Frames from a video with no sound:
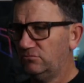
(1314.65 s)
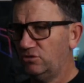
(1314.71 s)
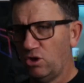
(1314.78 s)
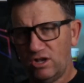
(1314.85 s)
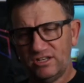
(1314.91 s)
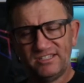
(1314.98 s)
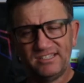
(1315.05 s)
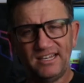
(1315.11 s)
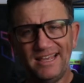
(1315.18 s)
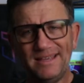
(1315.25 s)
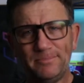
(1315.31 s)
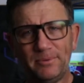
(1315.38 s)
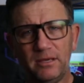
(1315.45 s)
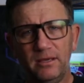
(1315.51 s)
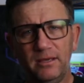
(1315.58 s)
nice sleep.
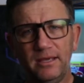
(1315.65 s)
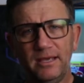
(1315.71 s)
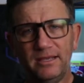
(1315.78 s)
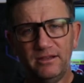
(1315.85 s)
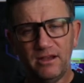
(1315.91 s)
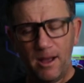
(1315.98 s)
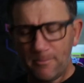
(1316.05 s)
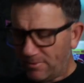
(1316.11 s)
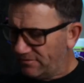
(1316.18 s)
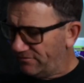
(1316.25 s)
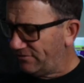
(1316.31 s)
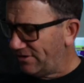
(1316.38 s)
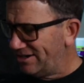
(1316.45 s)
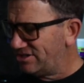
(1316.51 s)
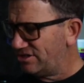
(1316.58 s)
You're up and
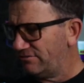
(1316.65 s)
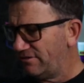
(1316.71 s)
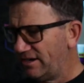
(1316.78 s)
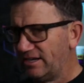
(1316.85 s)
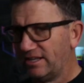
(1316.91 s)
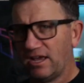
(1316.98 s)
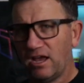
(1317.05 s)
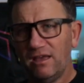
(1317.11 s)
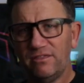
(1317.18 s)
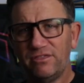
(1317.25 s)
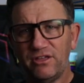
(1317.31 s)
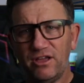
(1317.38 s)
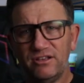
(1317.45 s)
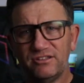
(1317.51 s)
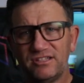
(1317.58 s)
fresh and ready to go
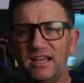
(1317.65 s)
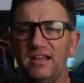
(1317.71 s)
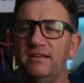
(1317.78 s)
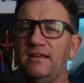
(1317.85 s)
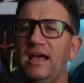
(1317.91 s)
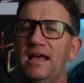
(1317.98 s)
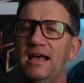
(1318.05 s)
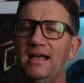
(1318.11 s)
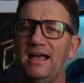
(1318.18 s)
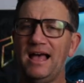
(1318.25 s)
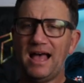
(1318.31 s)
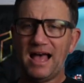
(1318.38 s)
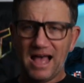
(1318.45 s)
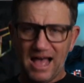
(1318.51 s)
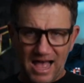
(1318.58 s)
Thursday.
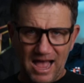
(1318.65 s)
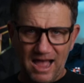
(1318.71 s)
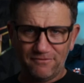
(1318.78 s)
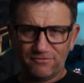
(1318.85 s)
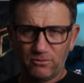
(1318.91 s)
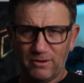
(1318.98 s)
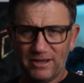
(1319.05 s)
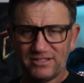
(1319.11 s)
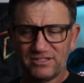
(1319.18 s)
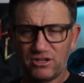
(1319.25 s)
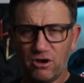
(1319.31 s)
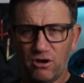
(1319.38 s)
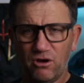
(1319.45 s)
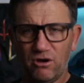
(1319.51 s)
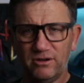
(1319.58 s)
Half the week's
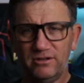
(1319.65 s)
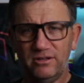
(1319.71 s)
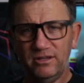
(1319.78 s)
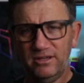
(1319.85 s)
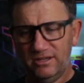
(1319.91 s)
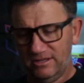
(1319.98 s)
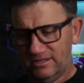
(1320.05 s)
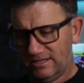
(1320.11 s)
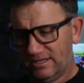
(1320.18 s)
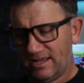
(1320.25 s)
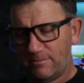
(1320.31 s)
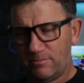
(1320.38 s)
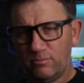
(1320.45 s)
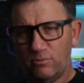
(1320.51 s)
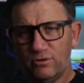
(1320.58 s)
gone.
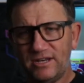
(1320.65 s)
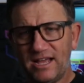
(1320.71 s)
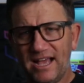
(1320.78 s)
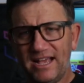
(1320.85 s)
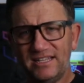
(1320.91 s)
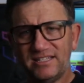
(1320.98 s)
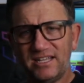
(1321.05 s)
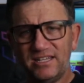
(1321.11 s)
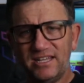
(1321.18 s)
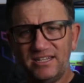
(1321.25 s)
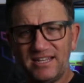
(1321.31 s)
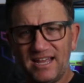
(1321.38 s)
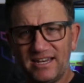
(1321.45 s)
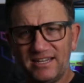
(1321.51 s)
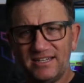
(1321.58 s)
Couple more days and you're
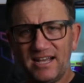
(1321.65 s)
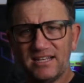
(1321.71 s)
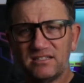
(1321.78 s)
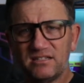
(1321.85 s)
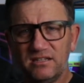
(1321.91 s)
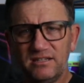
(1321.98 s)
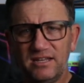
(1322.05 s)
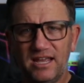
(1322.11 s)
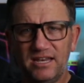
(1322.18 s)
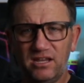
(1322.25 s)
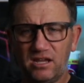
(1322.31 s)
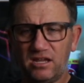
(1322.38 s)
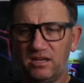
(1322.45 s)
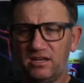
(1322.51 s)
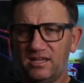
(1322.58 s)
done and dusted, and you
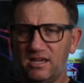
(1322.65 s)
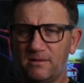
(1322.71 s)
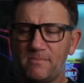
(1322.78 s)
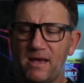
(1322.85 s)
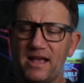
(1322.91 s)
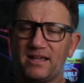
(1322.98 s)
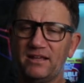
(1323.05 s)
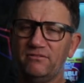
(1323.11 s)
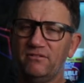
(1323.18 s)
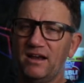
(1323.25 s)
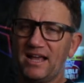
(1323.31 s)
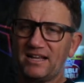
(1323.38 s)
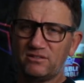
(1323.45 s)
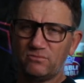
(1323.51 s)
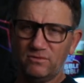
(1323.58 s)
can kick back and
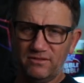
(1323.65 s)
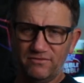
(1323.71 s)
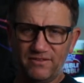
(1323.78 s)
relax with the